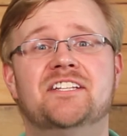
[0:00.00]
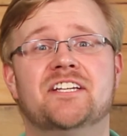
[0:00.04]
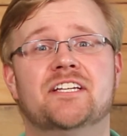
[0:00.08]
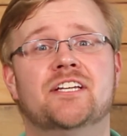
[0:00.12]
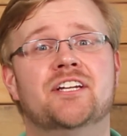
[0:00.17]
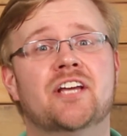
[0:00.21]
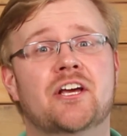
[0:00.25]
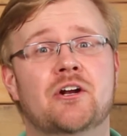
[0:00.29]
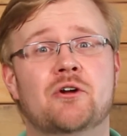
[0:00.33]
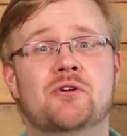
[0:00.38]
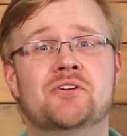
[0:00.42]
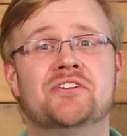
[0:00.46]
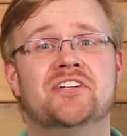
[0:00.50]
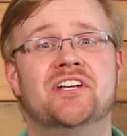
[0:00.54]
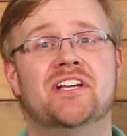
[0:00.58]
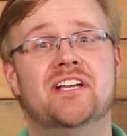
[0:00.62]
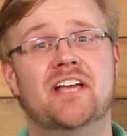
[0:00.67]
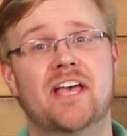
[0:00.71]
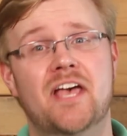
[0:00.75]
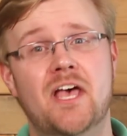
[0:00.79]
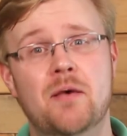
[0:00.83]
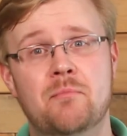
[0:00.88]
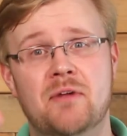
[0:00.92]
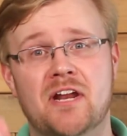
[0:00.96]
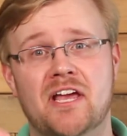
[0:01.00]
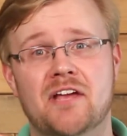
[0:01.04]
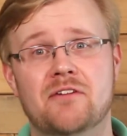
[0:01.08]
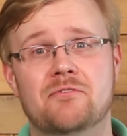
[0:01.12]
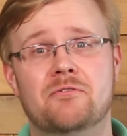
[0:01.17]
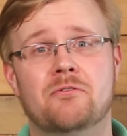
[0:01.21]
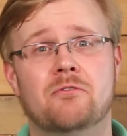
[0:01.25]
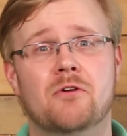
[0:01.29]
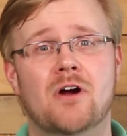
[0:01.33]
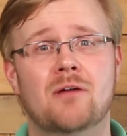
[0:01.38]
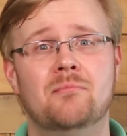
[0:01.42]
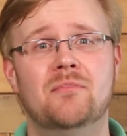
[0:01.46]
and energy emanate
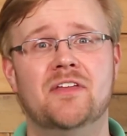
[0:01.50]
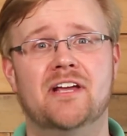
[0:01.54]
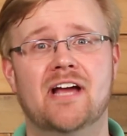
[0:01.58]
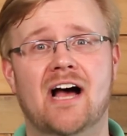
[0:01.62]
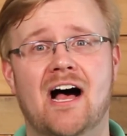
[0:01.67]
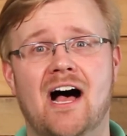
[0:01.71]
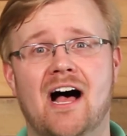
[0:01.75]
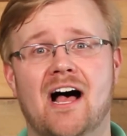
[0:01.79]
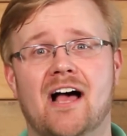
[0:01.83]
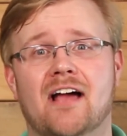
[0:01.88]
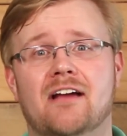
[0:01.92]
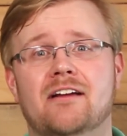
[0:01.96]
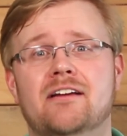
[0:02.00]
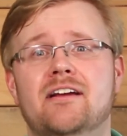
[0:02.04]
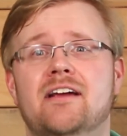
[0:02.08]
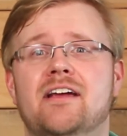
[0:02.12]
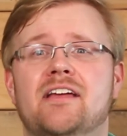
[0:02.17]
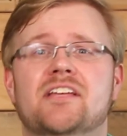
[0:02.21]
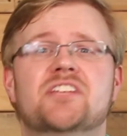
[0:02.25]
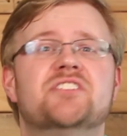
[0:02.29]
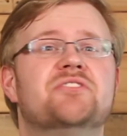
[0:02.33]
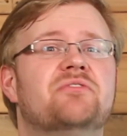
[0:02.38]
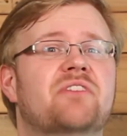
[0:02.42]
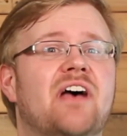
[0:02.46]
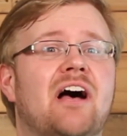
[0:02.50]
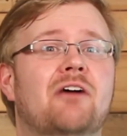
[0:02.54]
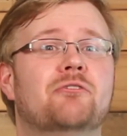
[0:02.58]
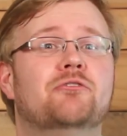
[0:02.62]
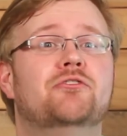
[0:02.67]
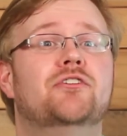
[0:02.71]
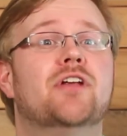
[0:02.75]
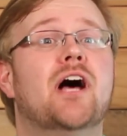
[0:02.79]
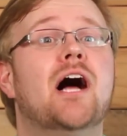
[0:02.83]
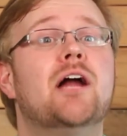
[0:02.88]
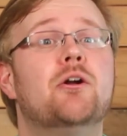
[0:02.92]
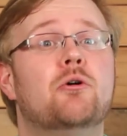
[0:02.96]
from the eye is
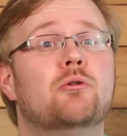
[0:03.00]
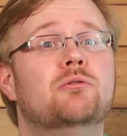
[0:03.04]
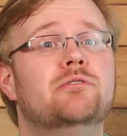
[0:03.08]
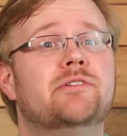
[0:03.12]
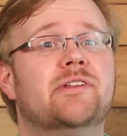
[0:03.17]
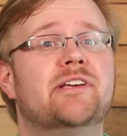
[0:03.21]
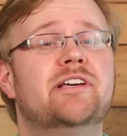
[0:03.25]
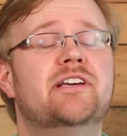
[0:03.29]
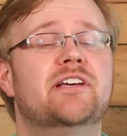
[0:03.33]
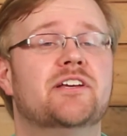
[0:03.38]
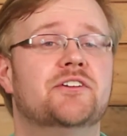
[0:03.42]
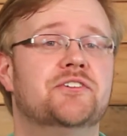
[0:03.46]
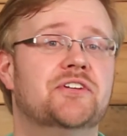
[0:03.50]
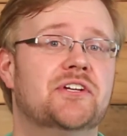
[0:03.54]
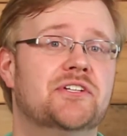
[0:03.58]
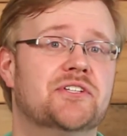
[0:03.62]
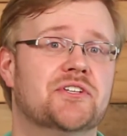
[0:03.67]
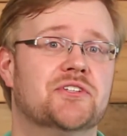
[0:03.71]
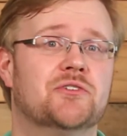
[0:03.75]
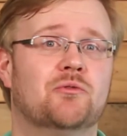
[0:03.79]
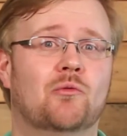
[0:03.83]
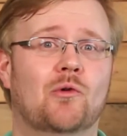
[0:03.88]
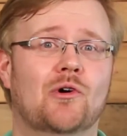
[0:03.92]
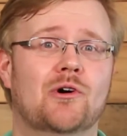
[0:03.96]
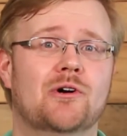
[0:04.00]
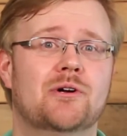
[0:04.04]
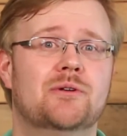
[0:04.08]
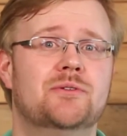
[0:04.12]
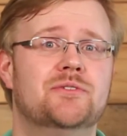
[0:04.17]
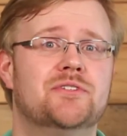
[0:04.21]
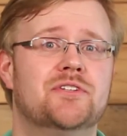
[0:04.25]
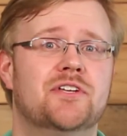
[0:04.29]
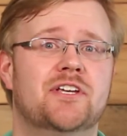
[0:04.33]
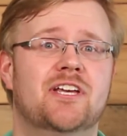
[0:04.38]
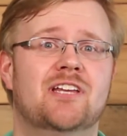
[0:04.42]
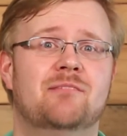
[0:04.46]
found not only in Jesus'
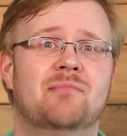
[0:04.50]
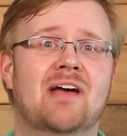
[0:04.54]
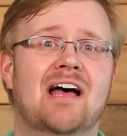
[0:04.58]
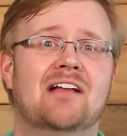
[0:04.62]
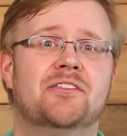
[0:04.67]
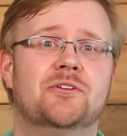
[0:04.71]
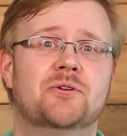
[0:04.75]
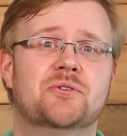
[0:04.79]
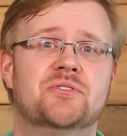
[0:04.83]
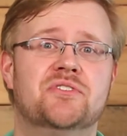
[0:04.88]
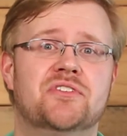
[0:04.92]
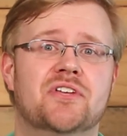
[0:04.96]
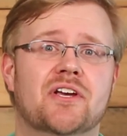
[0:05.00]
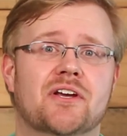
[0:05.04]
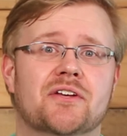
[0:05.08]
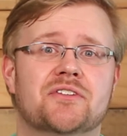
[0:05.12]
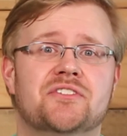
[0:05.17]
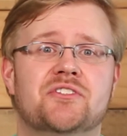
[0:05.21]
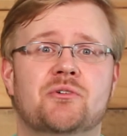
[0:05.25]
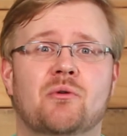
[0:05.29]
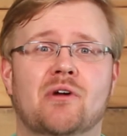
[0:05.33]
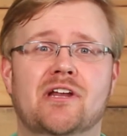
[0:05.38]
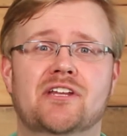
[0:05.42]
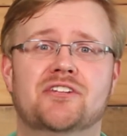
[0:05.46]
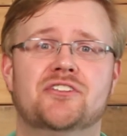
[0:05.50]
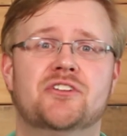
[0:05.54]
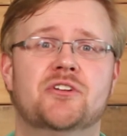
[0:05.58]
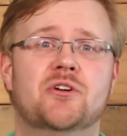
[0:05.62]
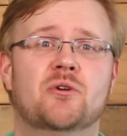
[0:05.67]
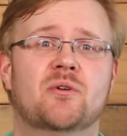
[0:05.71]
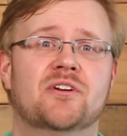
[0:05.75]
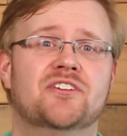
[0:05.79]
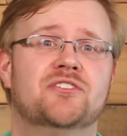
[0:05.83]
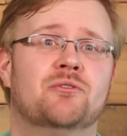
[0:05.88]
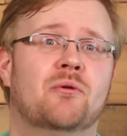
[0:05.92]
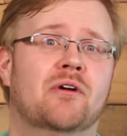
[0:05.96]
words in Matthew
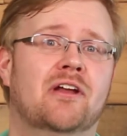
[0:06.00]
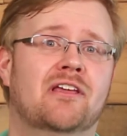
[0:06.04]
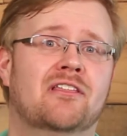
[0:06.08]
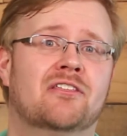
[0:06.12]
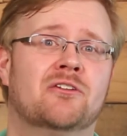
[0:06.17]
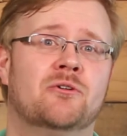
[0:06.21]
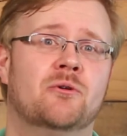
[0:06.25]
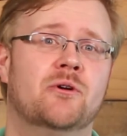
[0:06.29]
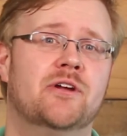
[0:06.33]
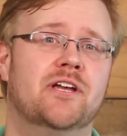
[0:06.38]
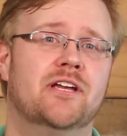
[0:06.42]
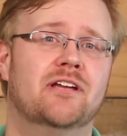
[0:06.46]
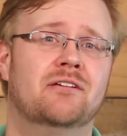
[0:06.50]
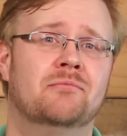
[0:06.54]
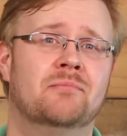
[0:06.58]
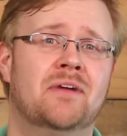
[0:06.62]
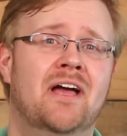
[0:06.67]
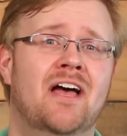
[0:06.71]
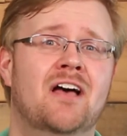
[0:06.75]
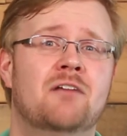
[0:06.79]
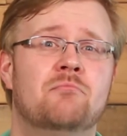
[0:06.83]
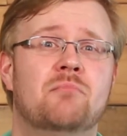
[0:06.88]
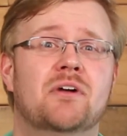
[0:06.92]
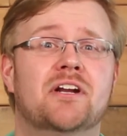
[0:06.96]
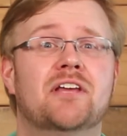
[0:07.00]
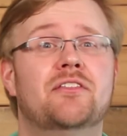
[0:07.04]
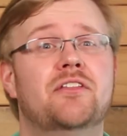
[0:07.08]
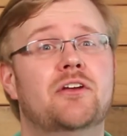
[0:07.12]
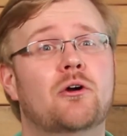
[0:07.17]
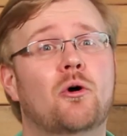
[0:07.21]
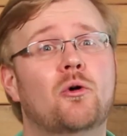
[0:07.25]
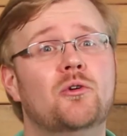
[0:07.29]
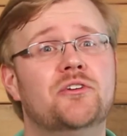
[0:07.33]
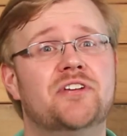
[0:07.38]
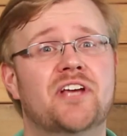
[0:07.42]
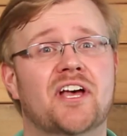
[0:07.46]
6:22 and 23, but in the
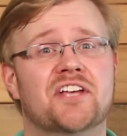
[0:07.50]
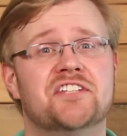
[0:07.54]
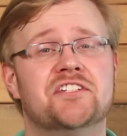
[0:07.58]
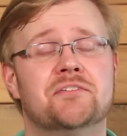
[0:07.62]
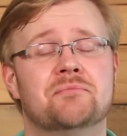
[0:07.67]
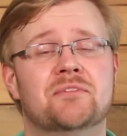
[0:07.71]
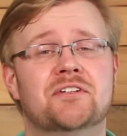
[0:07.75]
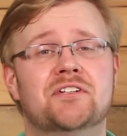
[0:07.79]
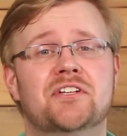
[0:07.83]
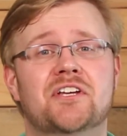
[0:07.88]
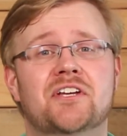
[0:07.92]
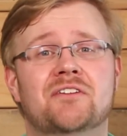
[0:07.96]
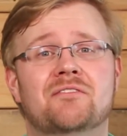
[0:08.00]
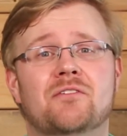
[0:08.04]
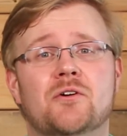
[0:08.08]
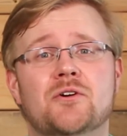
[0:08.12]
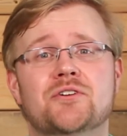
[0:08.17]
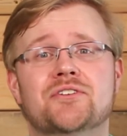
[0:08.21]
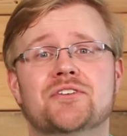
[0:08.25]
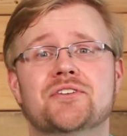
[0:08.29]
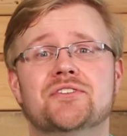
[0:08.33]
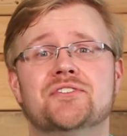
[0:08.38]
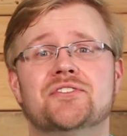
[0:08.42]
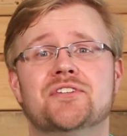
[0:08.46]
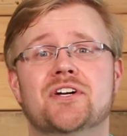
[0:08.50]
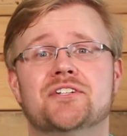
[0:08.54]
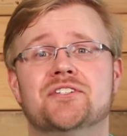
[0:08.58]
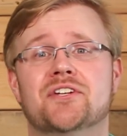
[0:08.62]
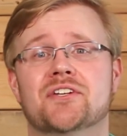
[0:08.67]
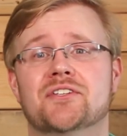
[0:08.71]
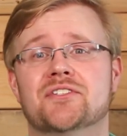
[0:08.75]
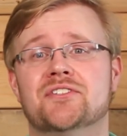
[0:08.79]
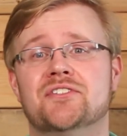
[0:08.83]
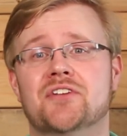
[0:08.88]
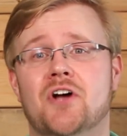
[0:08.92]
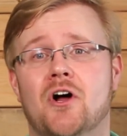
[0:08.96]
Old Testament in verses such
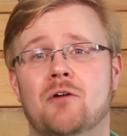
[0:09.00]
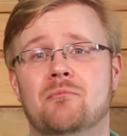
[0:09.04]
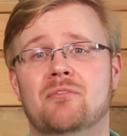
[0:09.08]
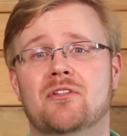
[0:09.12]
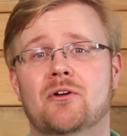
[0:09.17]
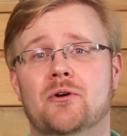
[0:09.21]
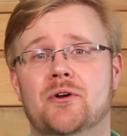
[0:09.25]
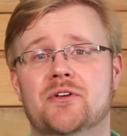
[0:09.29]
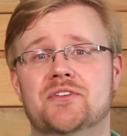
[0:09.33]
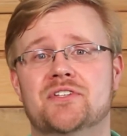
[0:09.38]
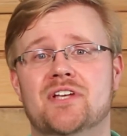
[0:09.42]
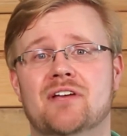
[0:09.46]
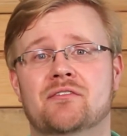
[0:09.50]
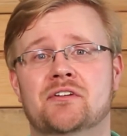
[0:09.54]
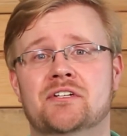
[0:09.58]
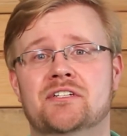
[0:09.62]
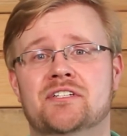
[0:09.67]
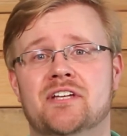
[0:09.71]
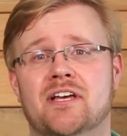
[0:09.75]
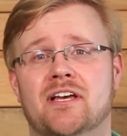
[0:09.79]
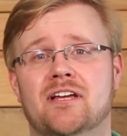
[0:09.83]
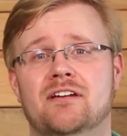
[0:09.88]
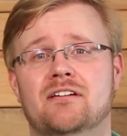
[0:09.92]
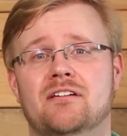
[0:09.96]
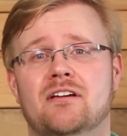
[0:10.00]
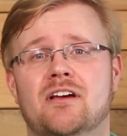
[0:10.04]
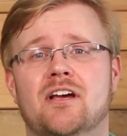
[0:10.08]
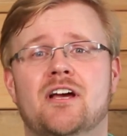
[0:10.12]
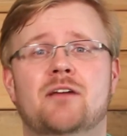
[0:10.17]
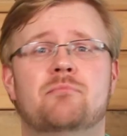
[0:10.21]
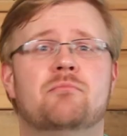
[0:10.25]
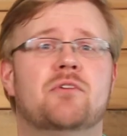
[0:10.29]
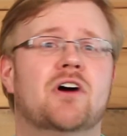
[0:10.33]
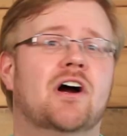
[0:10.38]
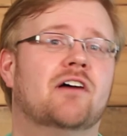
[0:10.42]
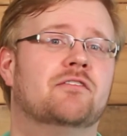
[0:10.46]
as Psalm 37:10,
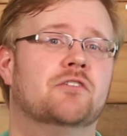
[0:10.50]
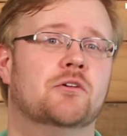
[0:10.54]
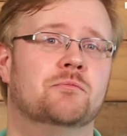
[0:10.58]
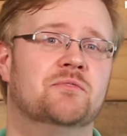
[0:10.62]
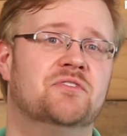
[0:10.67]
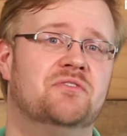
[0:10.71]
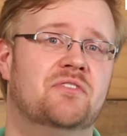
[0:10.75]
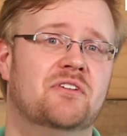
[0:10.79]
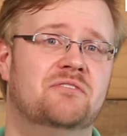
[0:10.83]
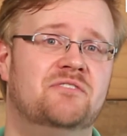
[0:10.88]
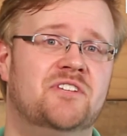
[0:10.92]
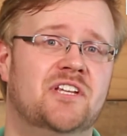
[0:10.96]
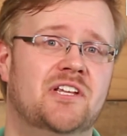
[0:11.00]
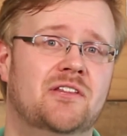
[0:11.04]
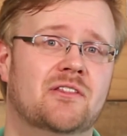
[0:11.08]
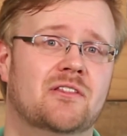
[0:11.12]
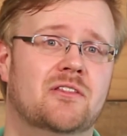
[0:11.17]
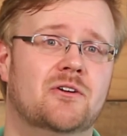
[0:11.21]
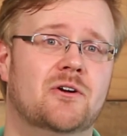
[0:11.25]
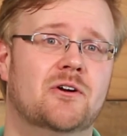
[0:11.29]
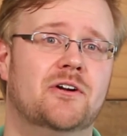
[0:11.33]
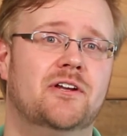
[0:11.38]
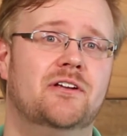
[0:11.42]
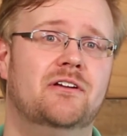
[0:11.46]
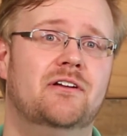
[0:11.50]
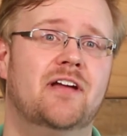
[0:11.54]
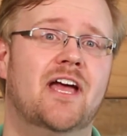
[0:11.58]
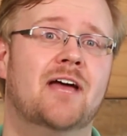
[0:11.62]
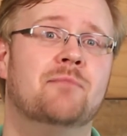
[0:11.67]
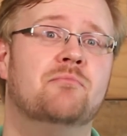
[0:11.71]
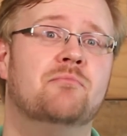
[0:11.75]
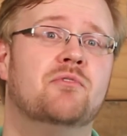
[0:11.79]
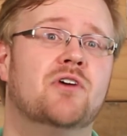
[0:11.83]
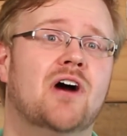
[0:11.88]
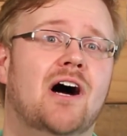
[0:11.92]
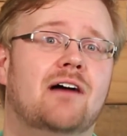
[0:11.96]
Proverbs 15:30,
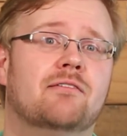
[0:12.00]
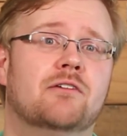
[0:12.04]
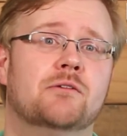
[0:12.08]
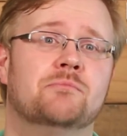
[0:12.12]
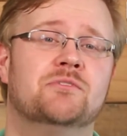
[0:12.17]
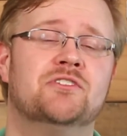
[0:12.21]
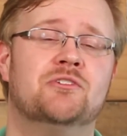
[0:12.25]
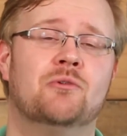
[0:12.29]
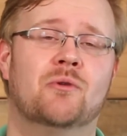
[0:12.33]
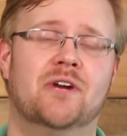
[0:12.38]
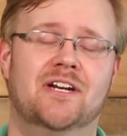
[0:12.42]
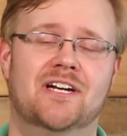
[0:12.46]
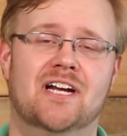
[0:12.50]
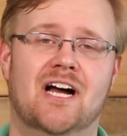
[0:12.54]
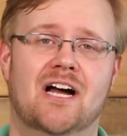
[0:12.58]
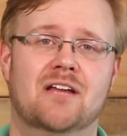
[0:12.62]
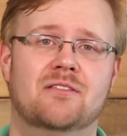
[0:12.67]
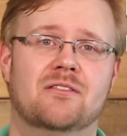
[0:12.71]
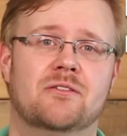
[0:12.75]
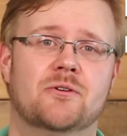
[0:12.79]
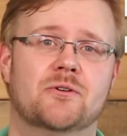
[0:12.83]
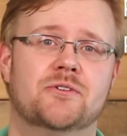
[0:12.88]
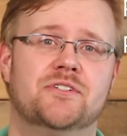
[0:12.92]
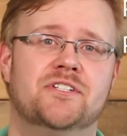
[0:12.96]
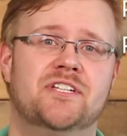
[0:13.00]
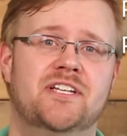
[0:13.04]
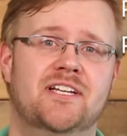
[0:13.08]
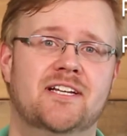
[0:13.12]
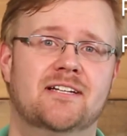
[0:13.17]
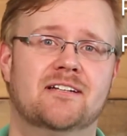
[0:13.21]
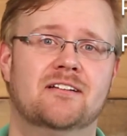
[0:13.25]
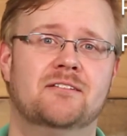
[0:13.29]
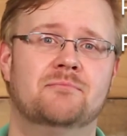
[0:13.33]
and Proverbs 29:13.